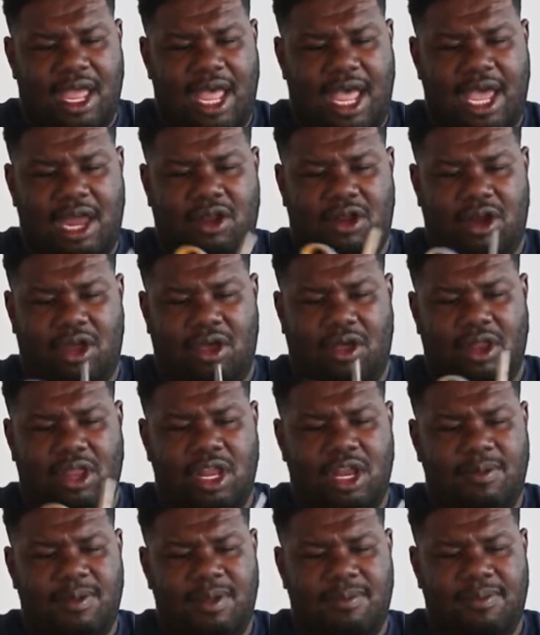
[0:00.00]
I don't know, a
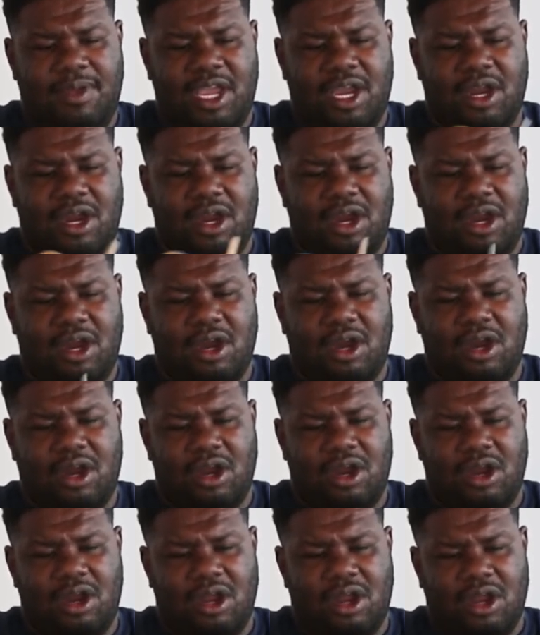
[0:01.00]
little bit bigger
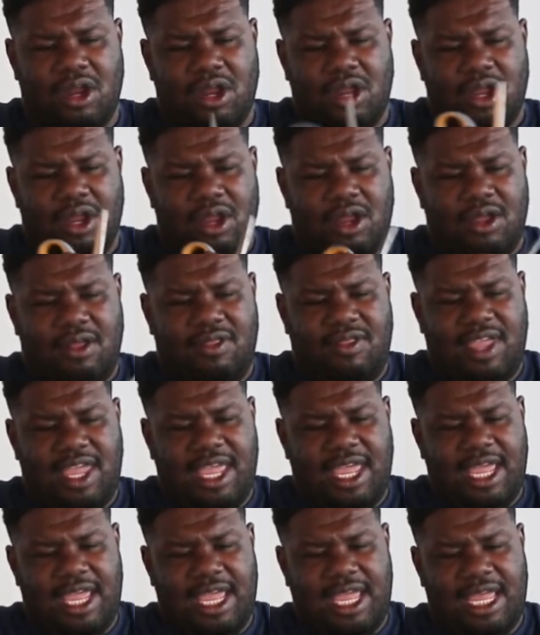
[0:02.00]

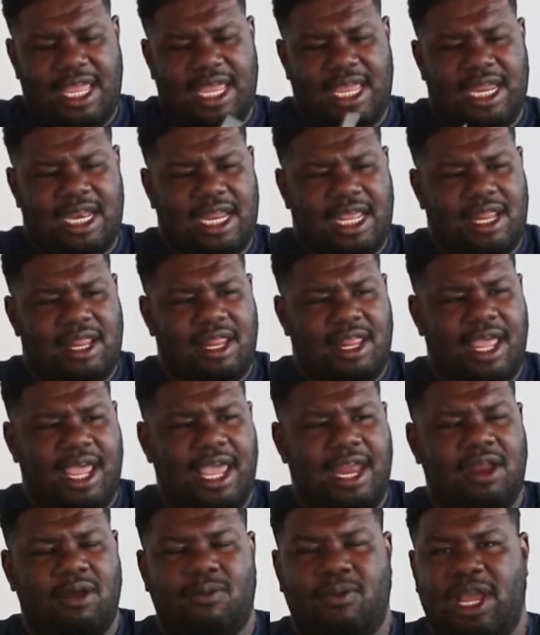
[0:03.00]
than
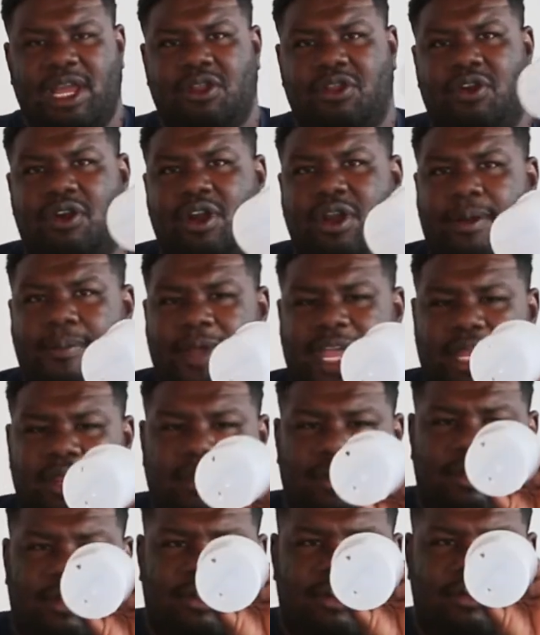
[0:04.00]
an eraser on a
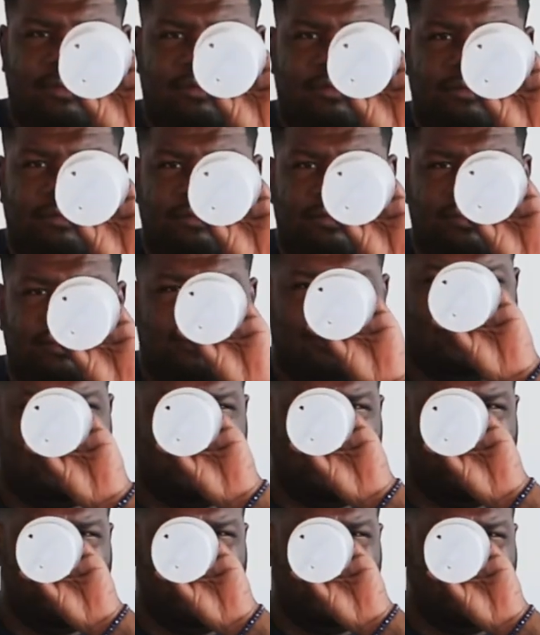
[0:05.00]
pencil. So
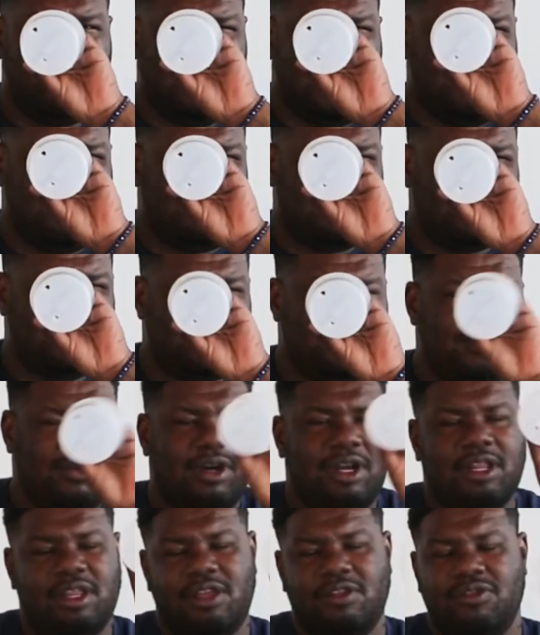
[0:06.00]
you want to be able to
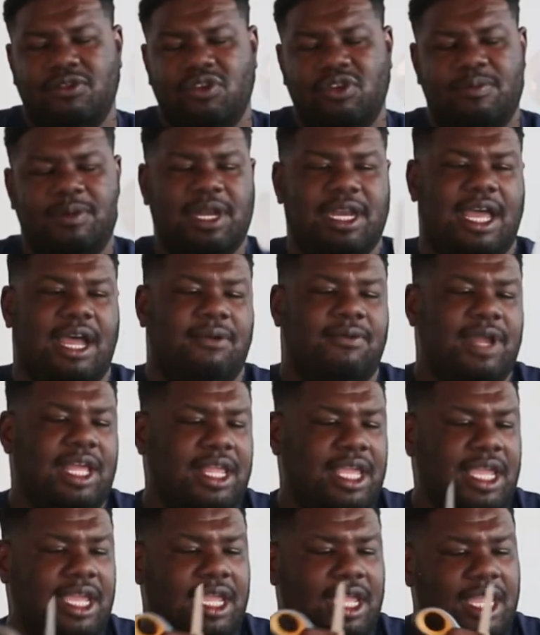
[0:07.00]
sort of see through it, but not
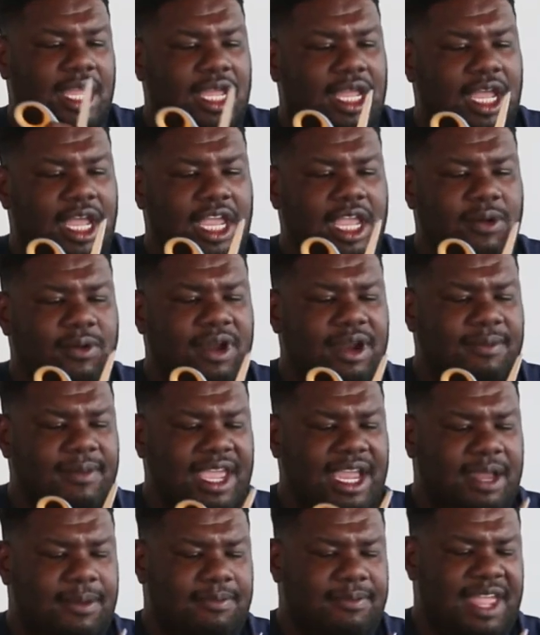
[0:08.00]
really. And you want to
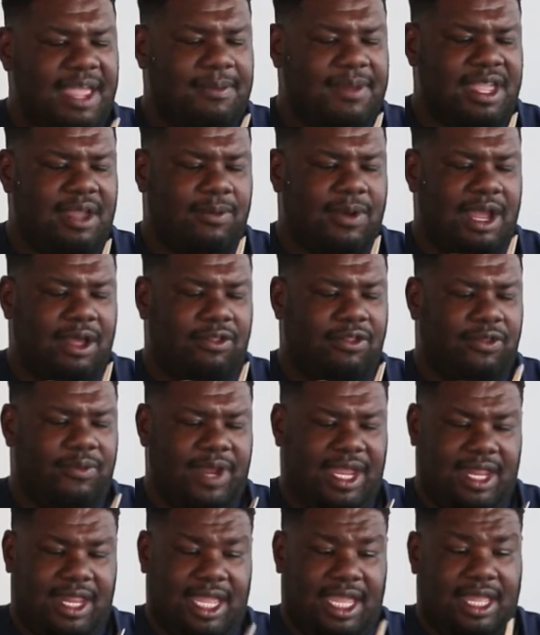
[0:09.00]
make maybe around
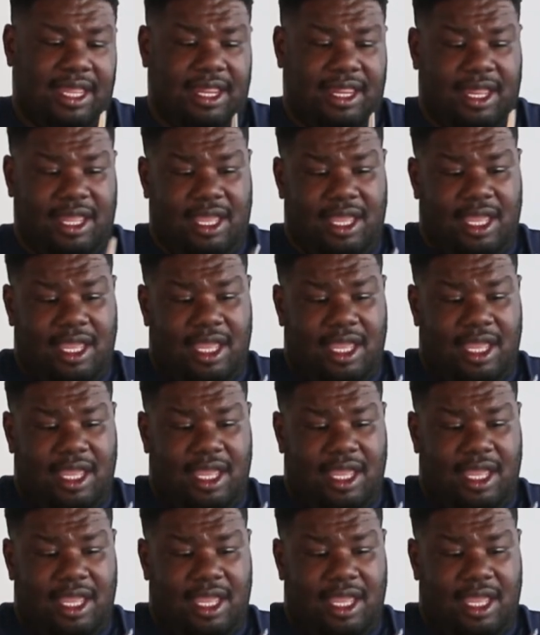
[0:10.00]
three of these.